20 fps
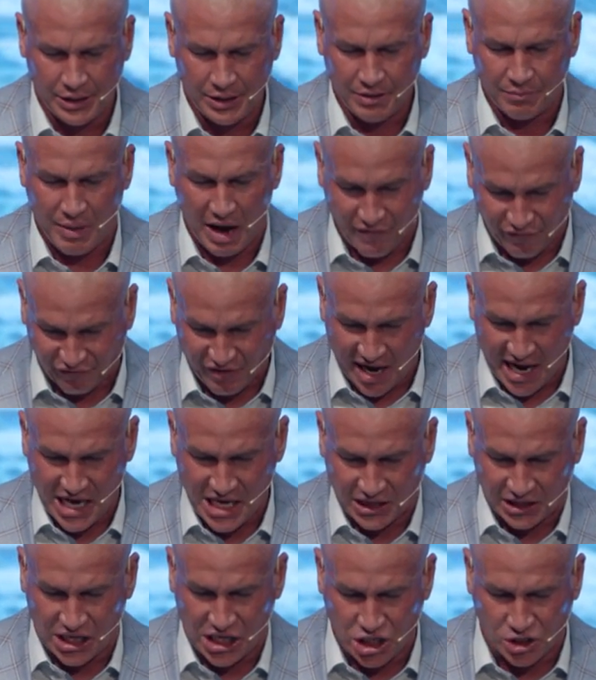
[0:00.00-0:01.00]
By
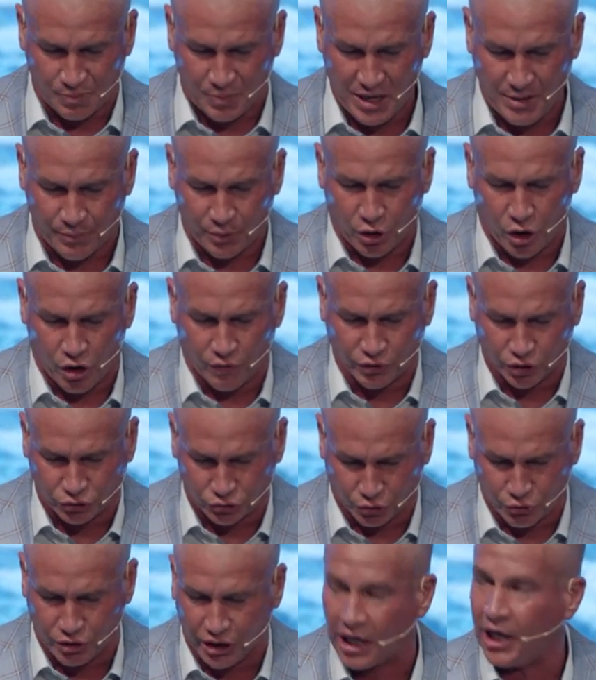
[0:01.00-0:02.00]
faith, these people
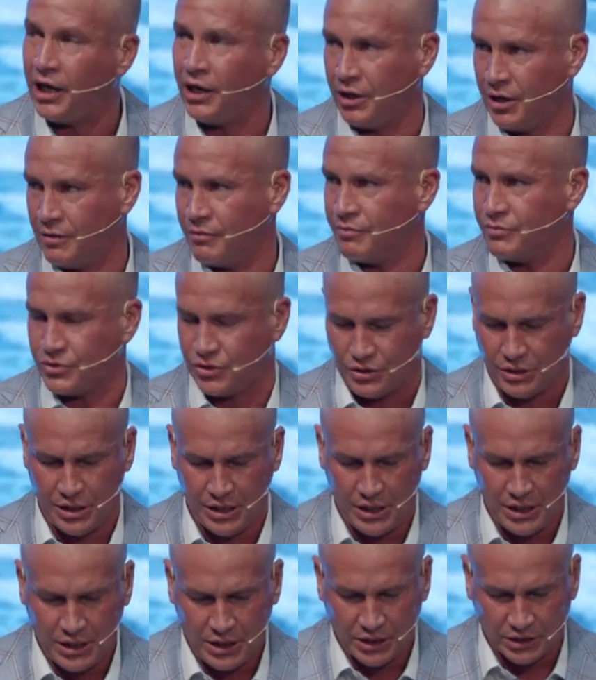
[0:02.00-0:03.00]
overthrew kingdoms.
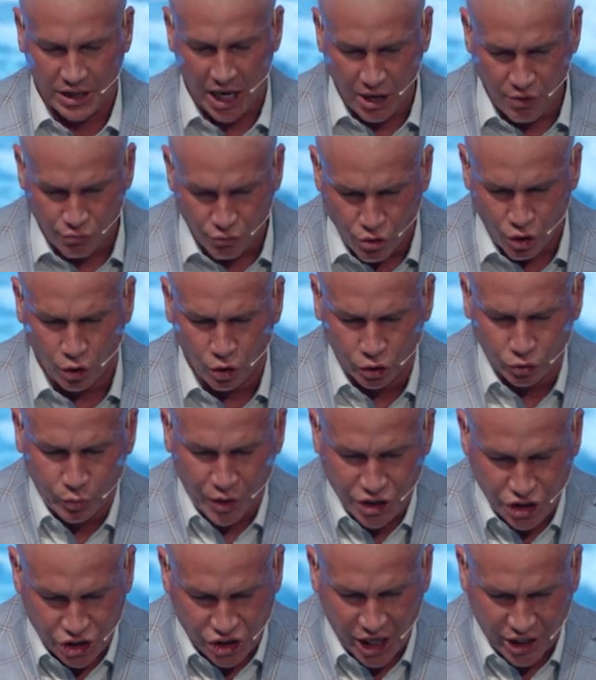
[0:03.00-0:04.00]
They ruled
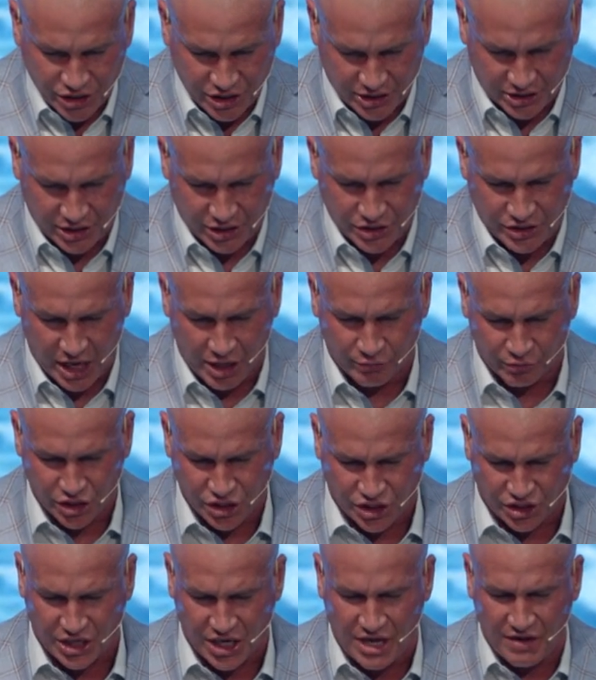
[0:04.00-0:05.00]
with justice and
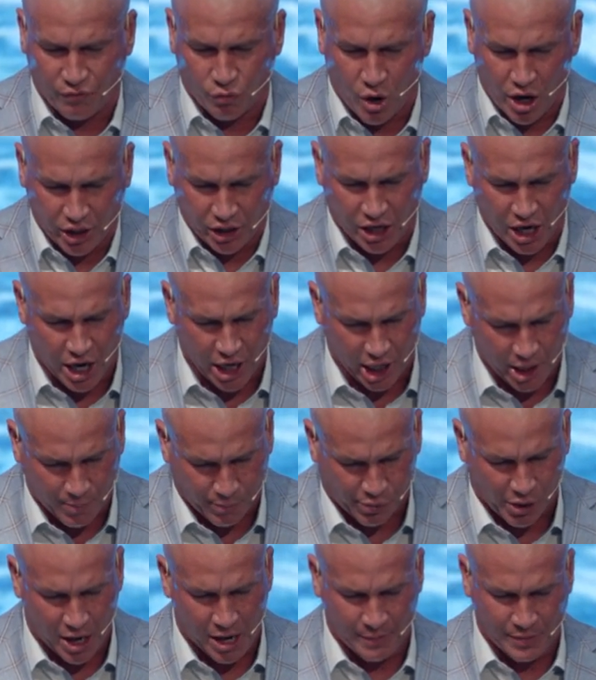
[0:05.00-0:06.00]
received what God had
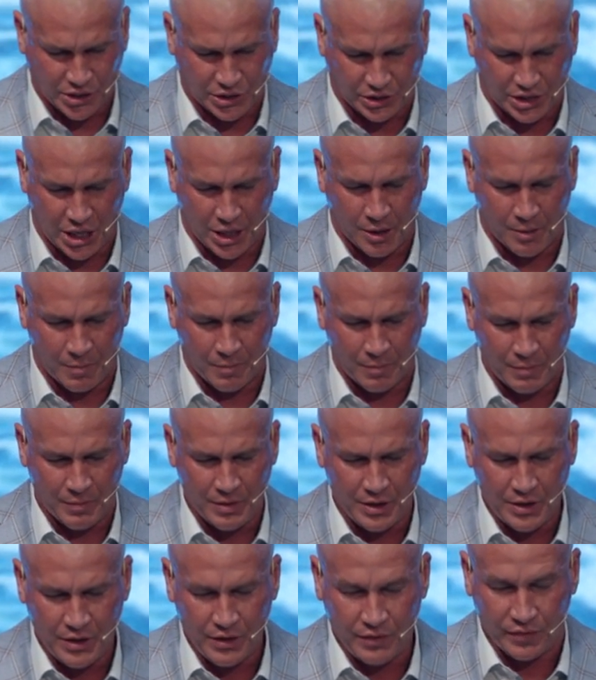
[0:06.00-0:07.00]
promised them.
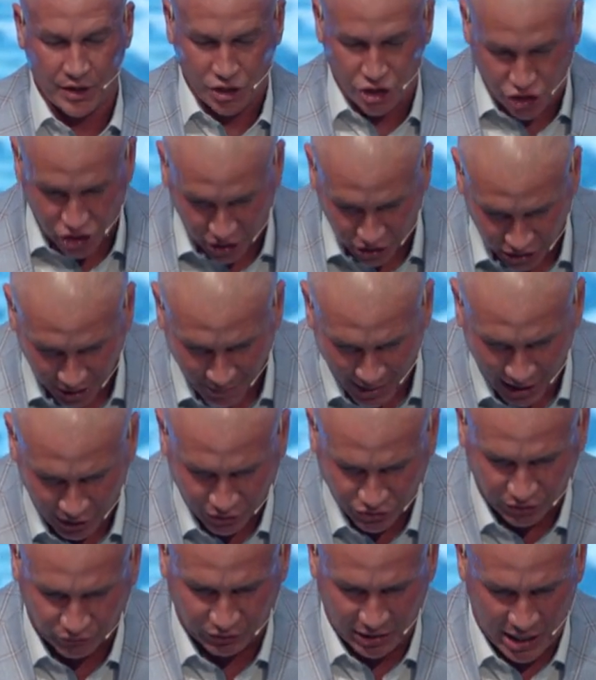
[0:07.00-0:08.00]
They shut the
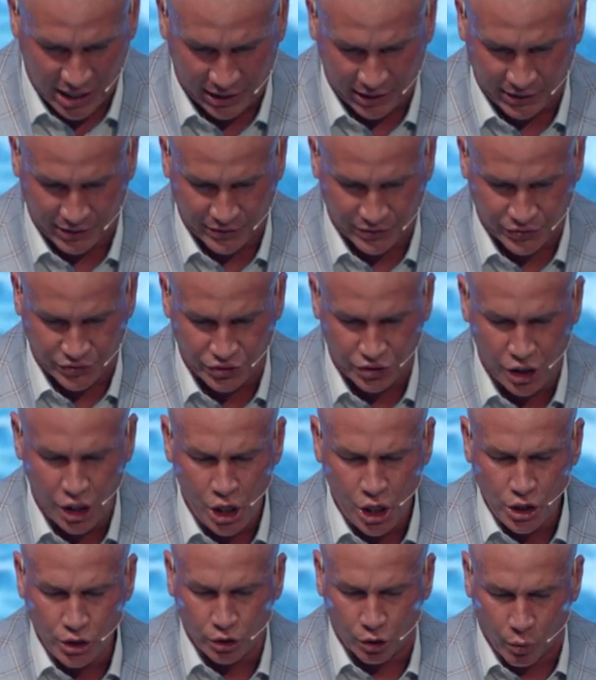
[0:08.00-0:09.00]
mouths of lions,
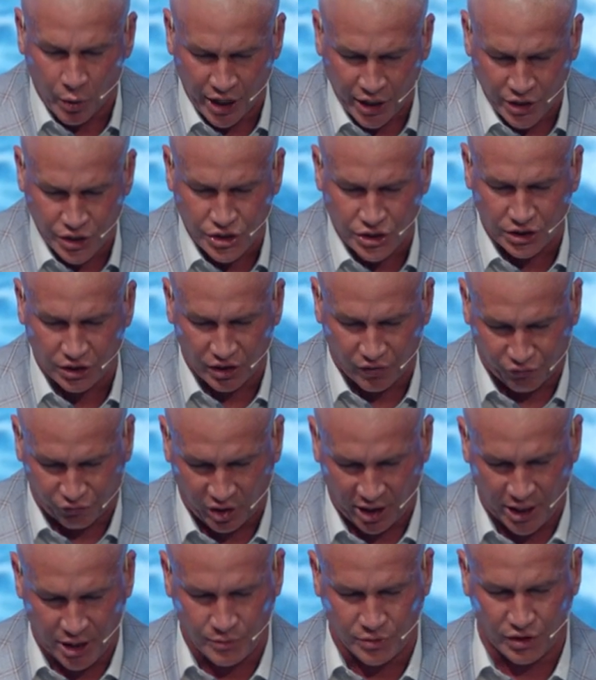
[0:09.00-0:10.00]
quenched the
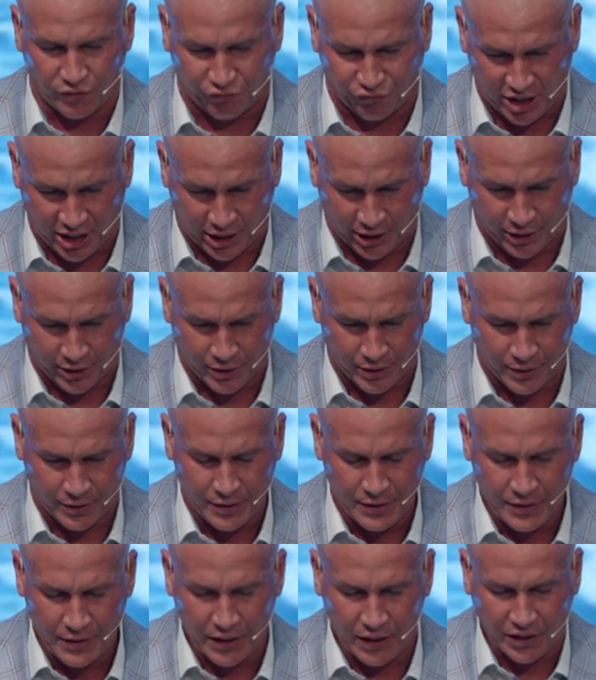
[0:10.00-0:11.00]
flames of fire,
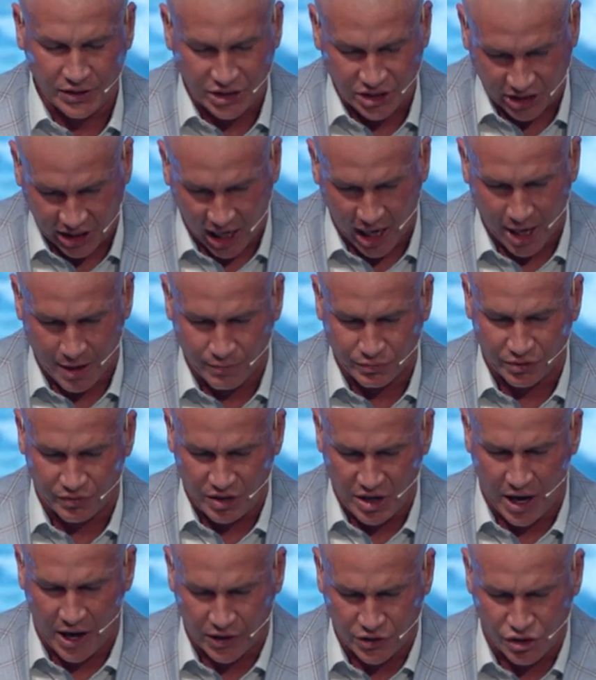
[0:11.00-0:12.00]
escaped
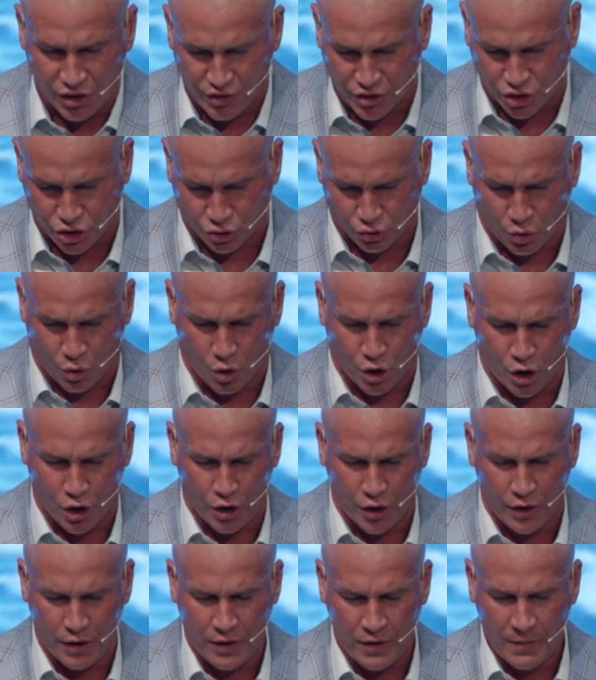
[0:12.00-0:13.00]
the edge of the
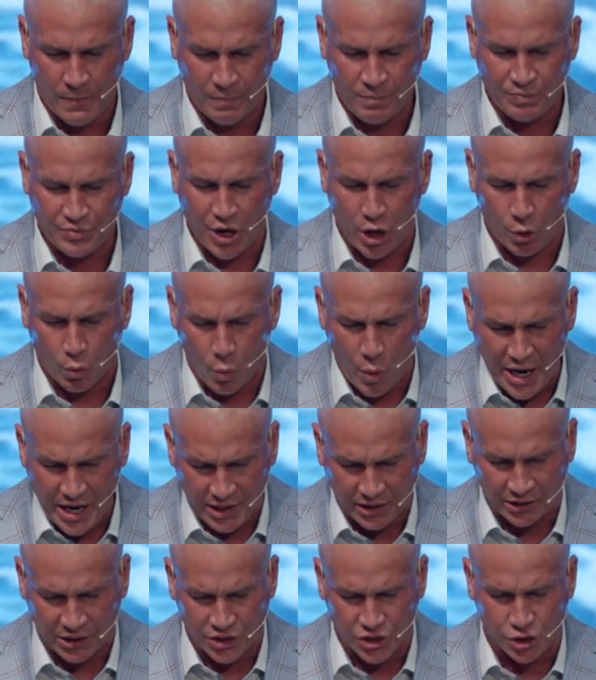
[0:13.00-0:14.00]
sword. Their
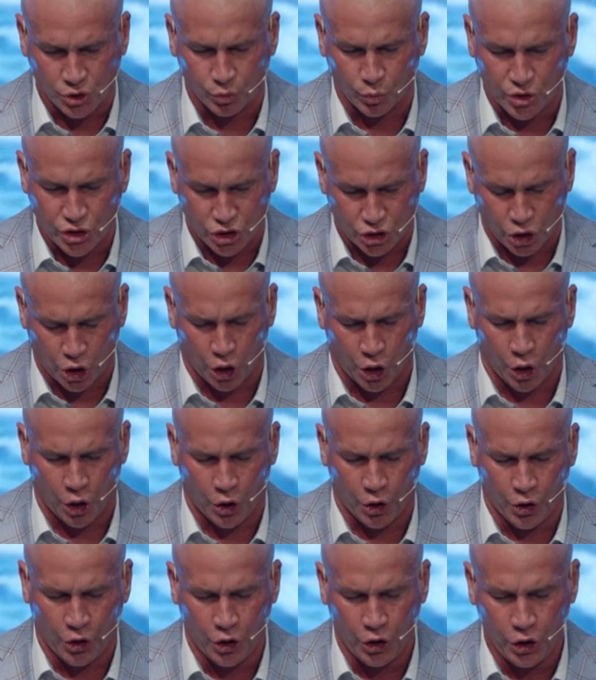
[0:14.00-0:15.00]
weakness was
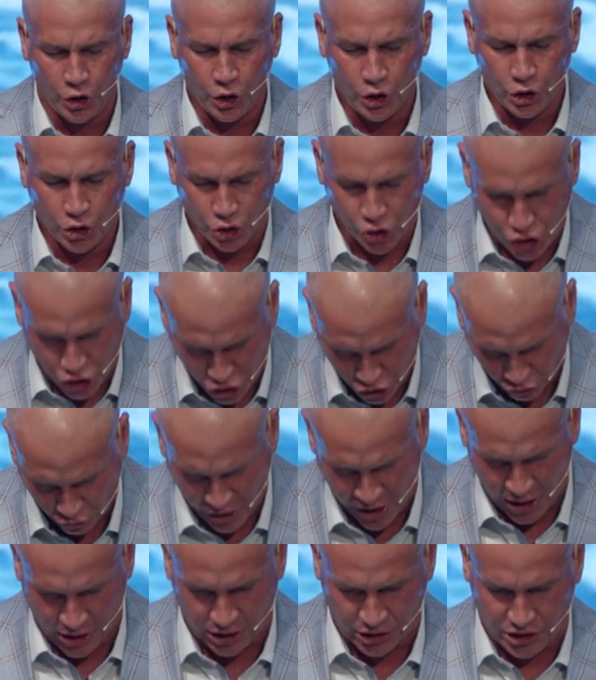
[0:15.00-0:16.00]
turned to
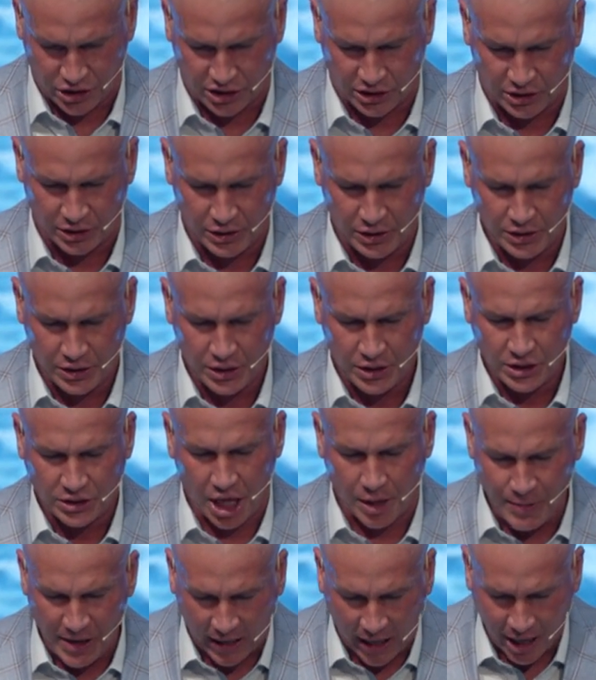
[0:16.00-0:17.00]
strength.
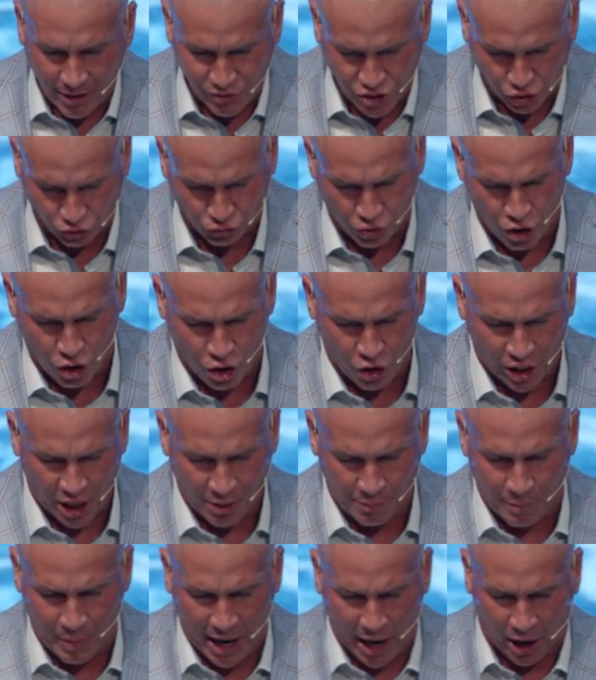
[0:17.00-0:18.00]
They became strong
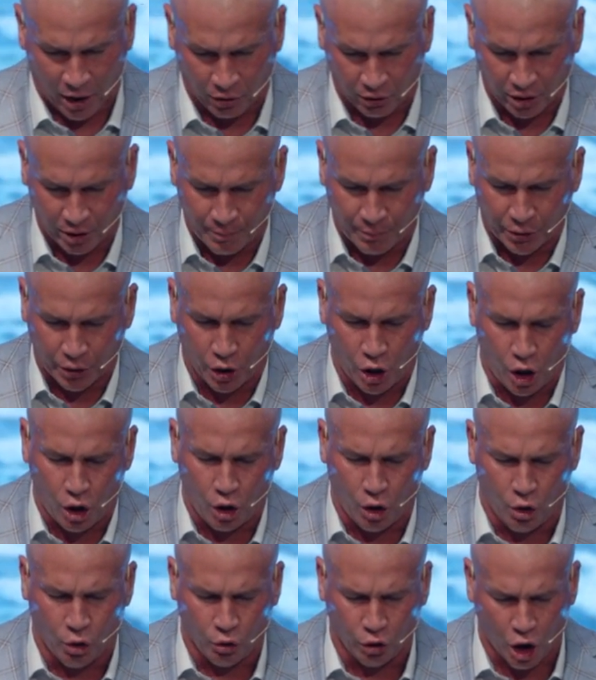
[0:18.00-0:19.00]
in battle and put
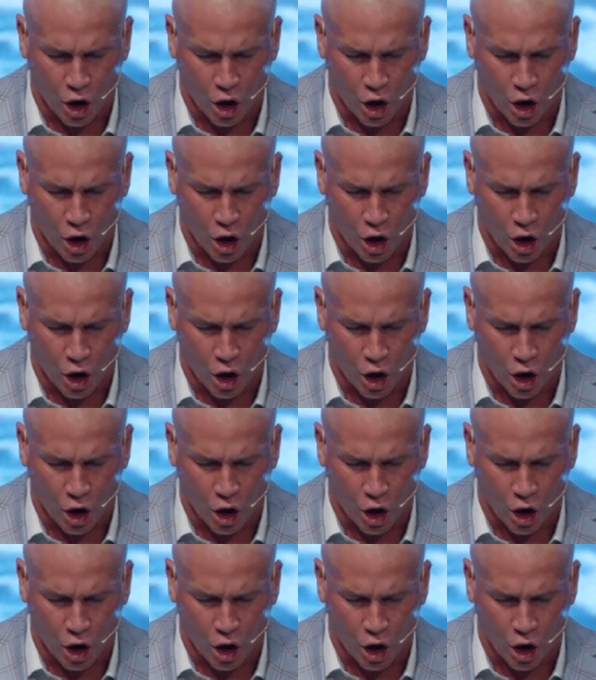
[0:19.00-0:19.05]
whole